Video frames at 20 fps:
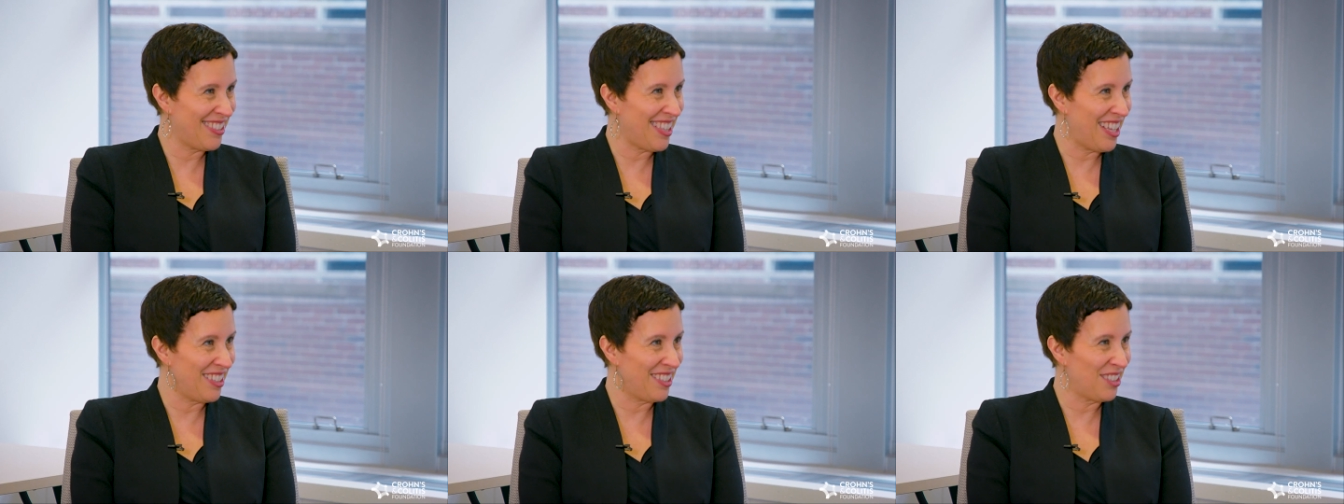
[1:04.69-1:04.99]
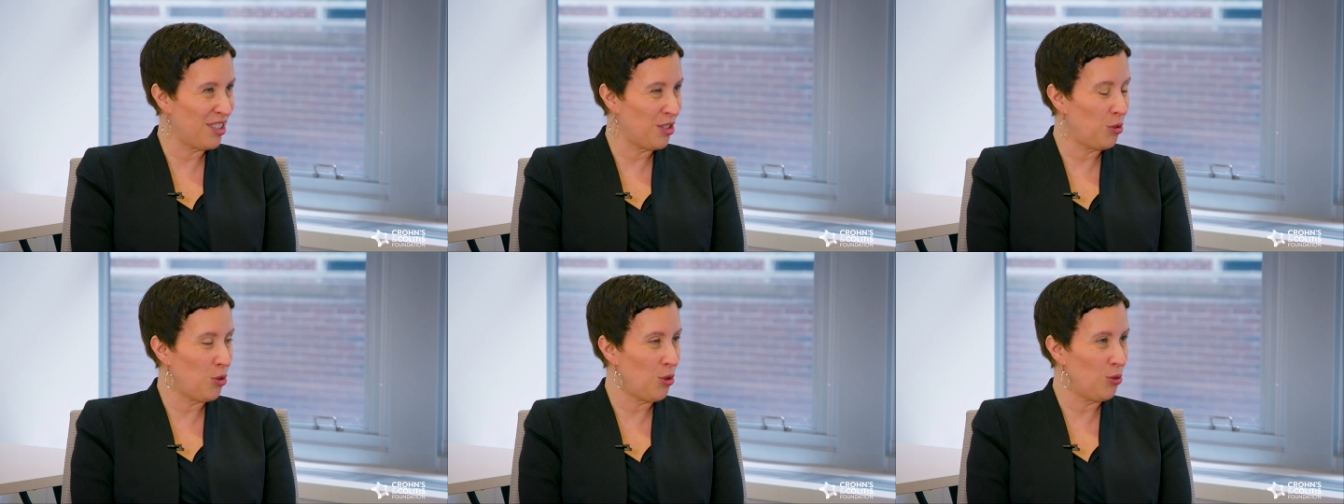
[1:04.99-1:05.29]
that
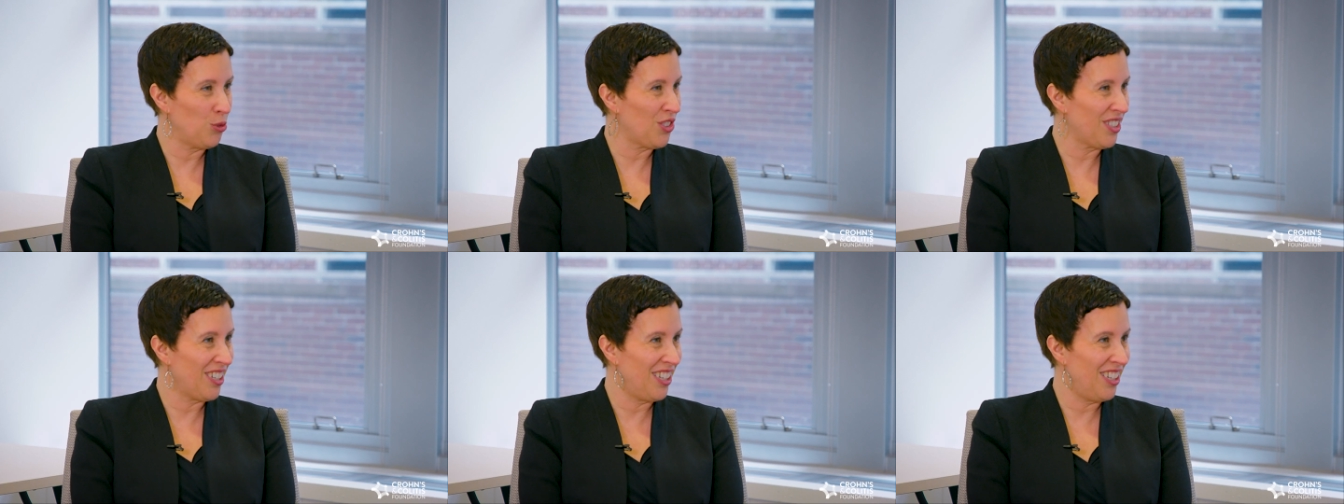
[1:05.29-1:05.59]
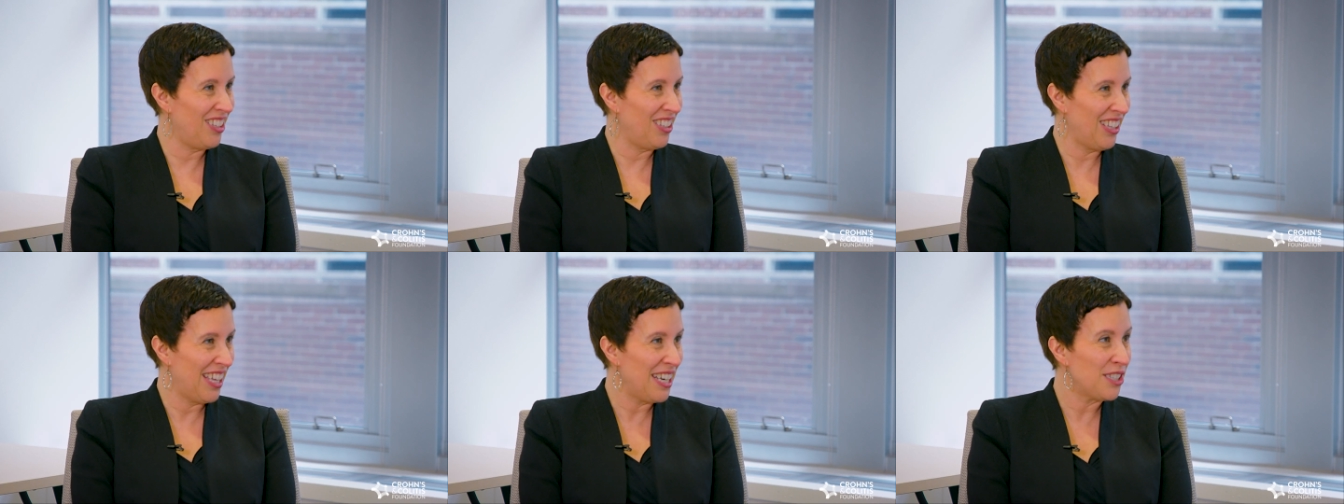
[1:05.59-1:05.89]
the Crohn's and
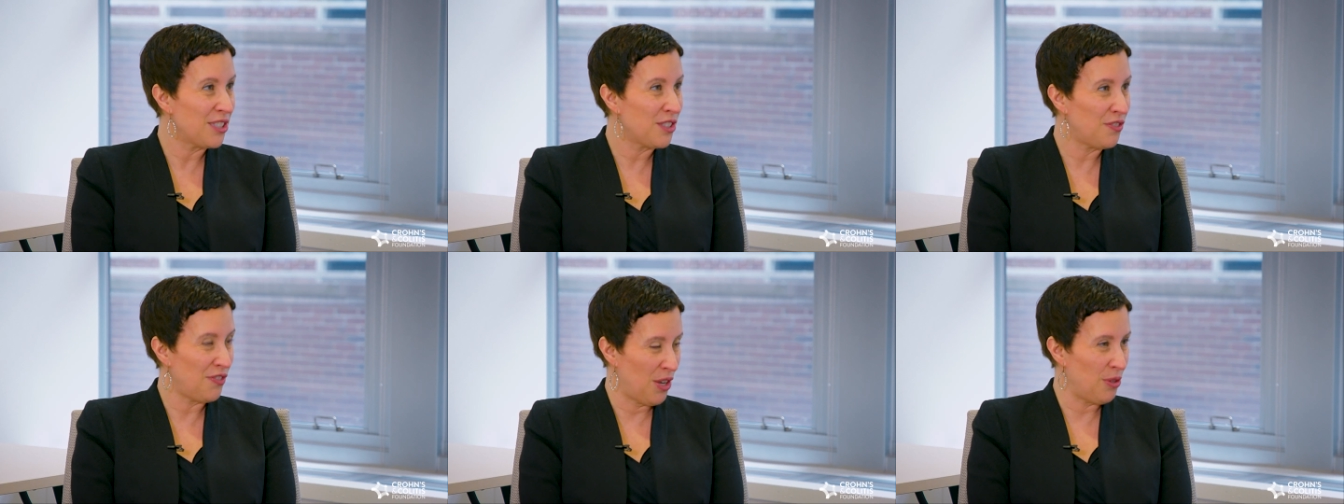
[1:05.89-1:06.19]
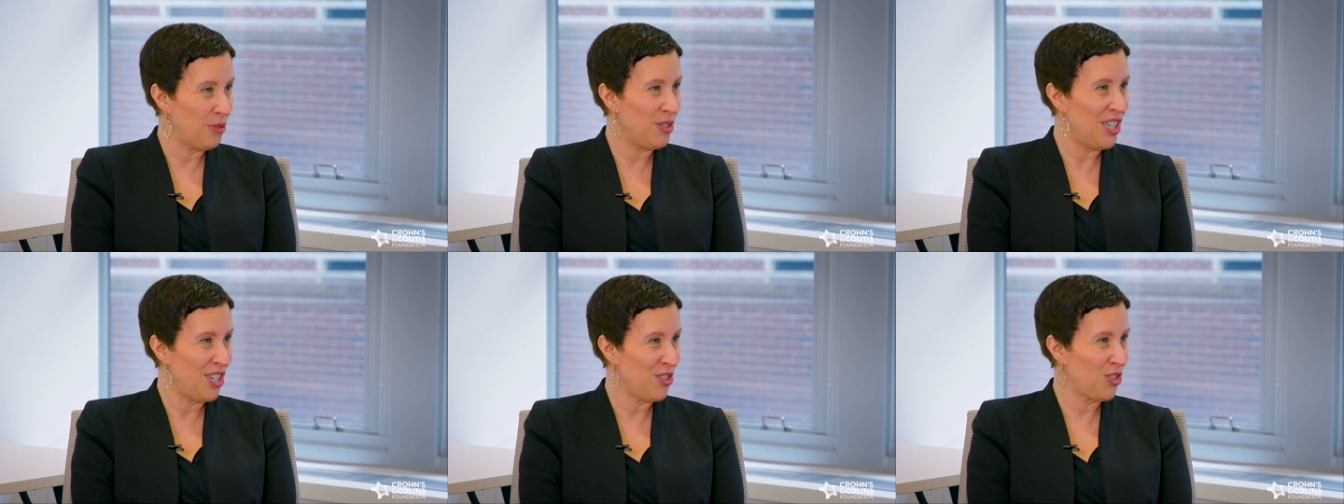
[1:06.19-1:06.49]
Colitis
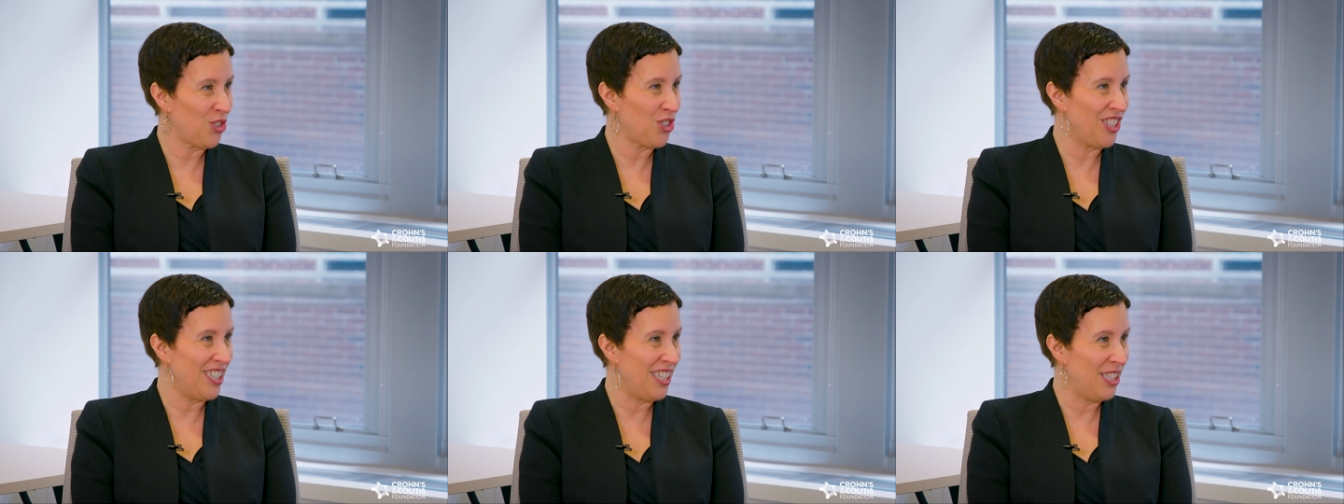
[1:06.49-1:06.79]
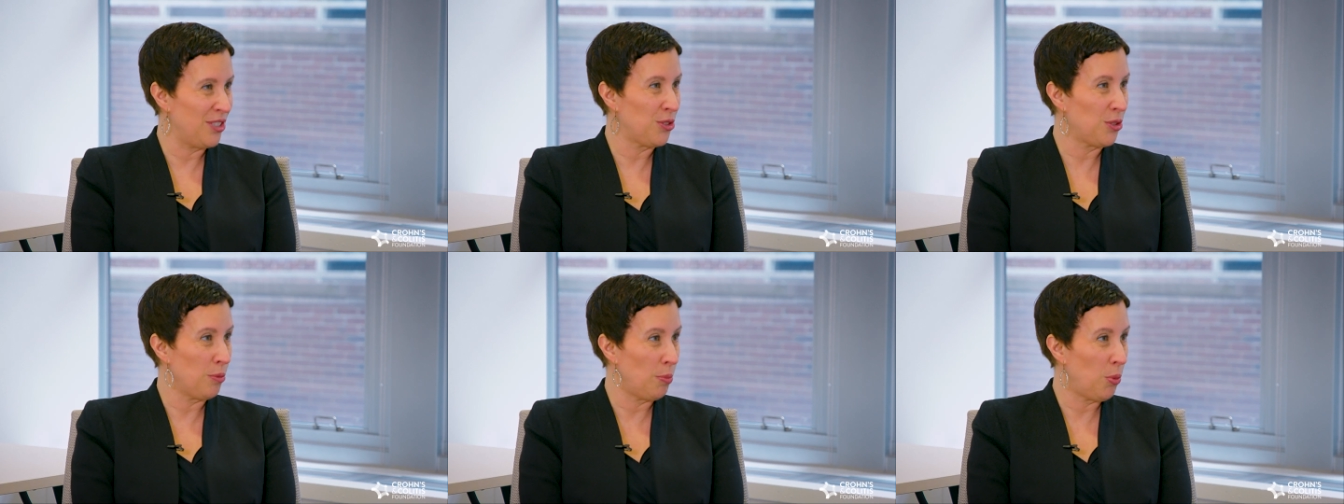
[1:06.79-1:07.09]
Foundation is
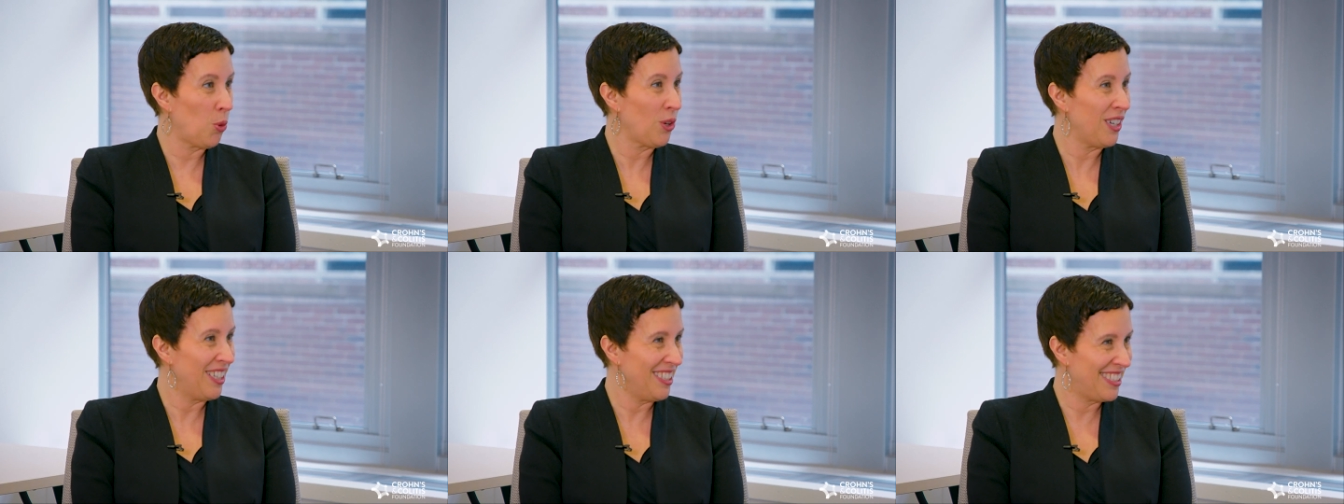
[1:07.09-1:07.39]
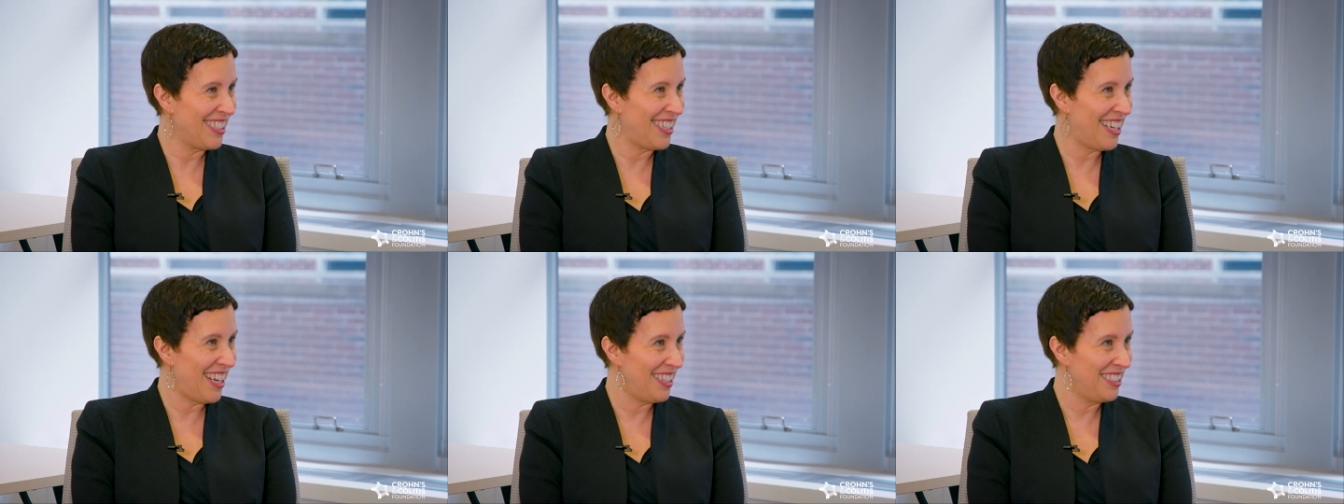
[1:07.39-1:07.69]
supporting
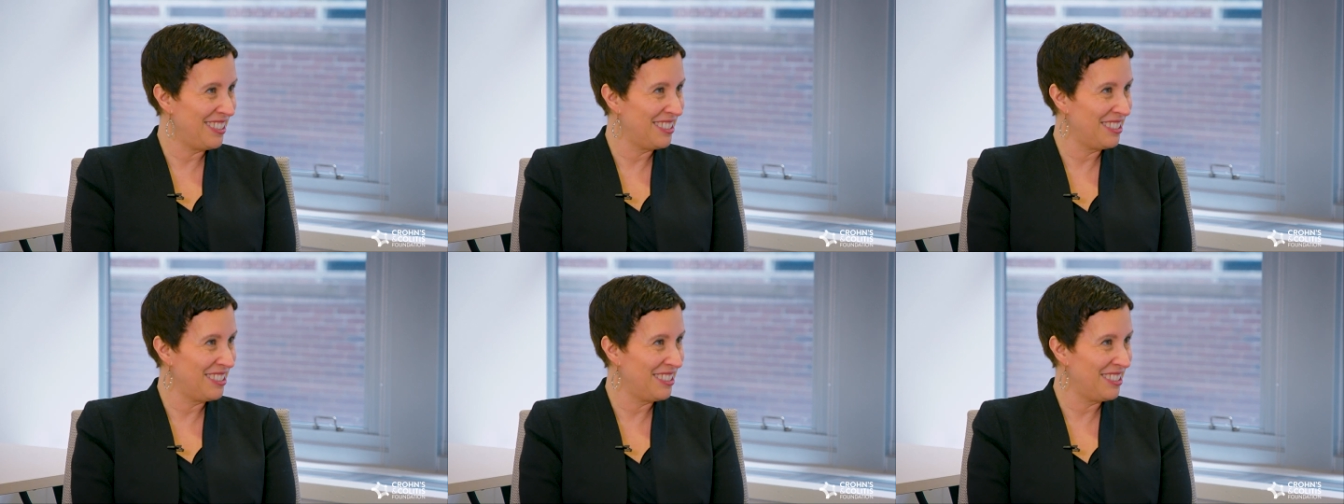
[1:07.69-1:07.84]
today?